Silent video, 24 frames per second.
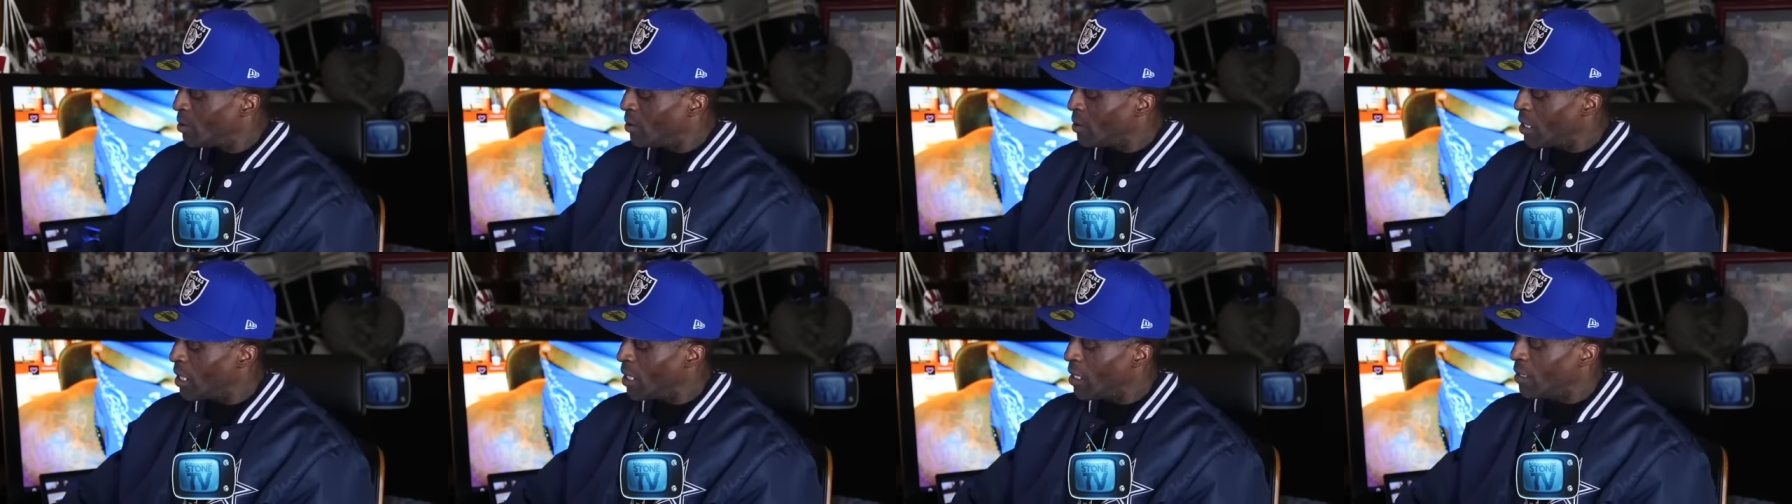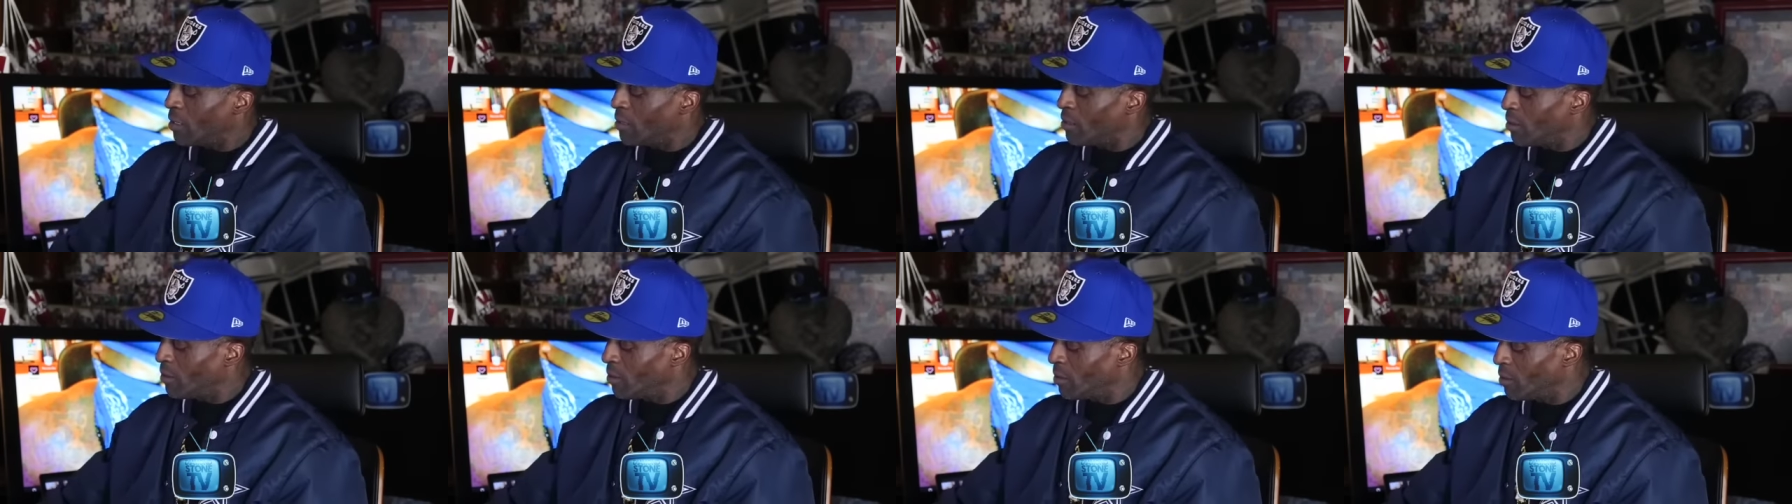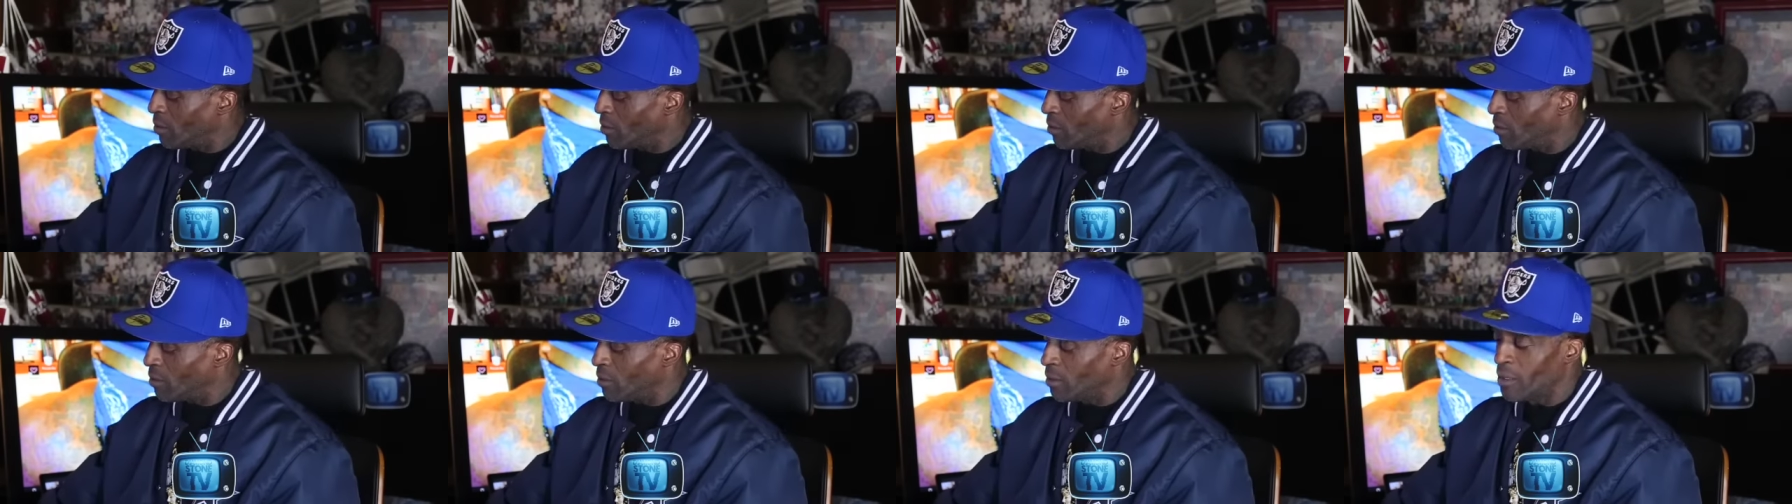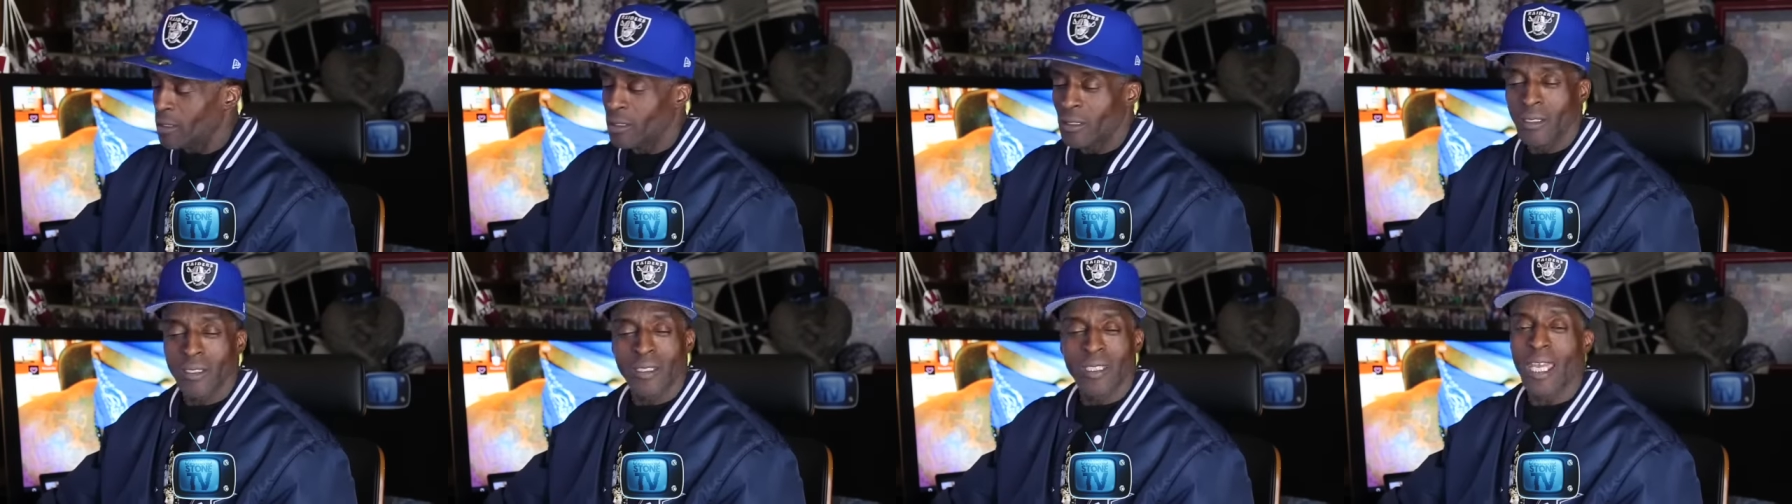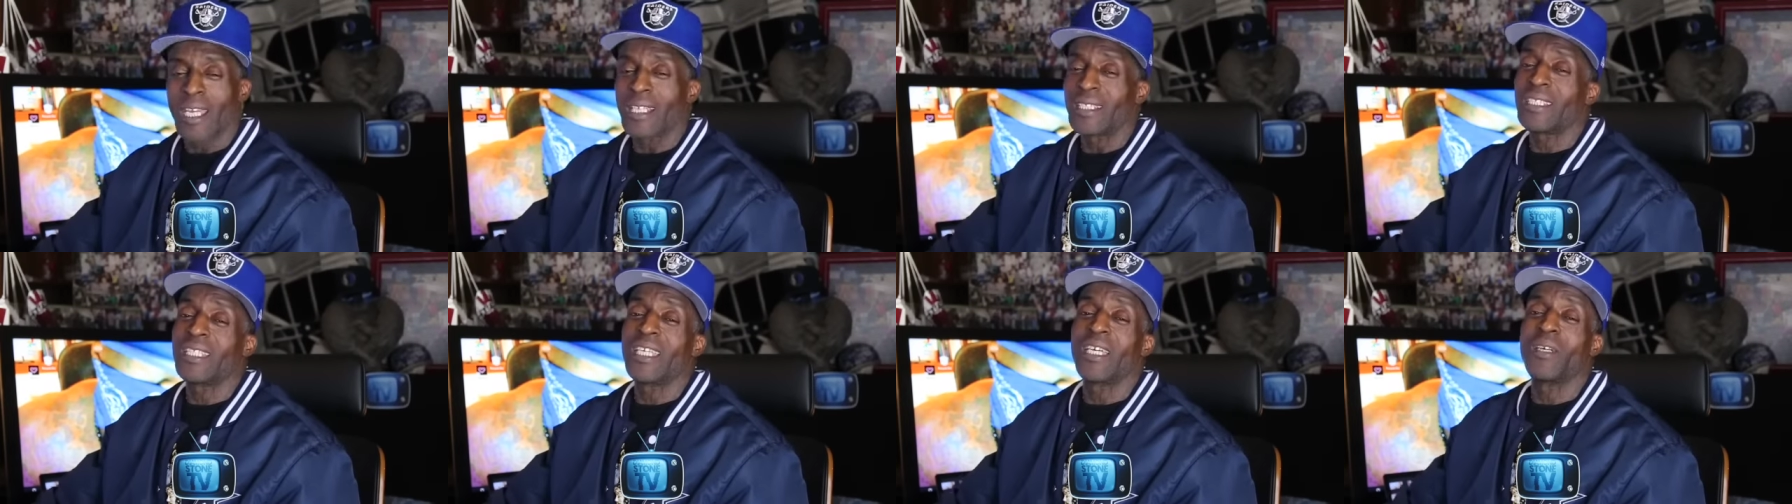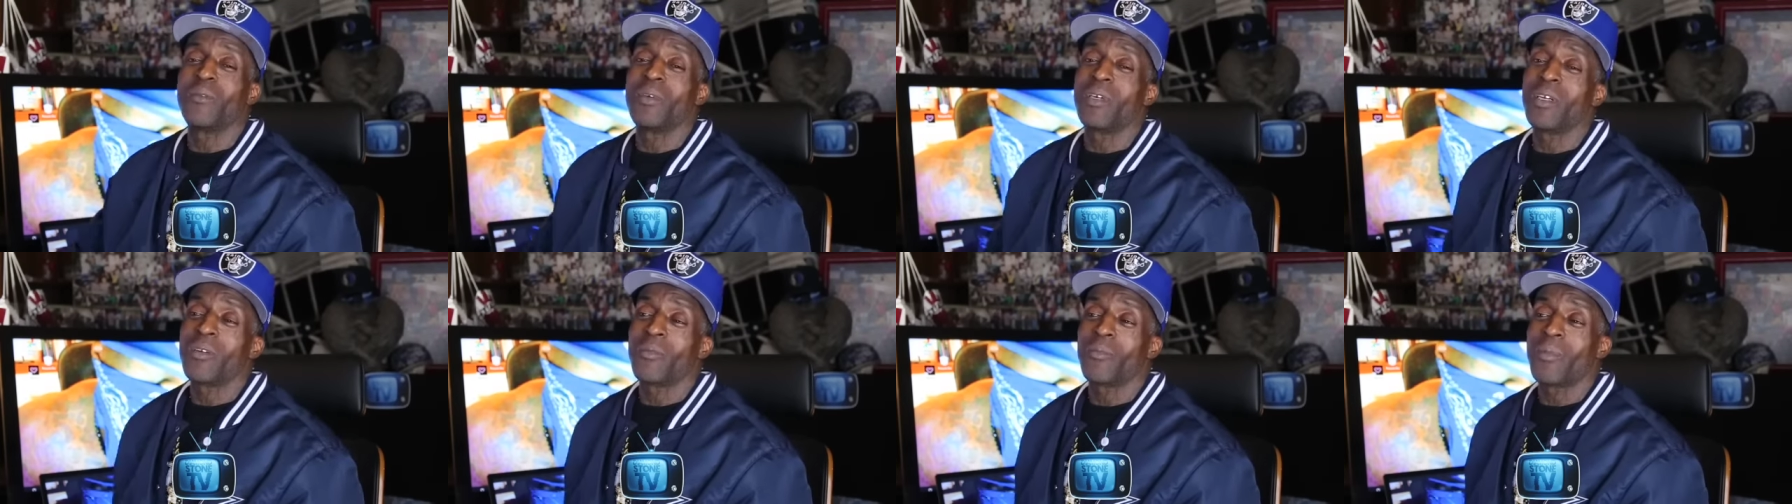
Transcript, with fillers: No, can't tell me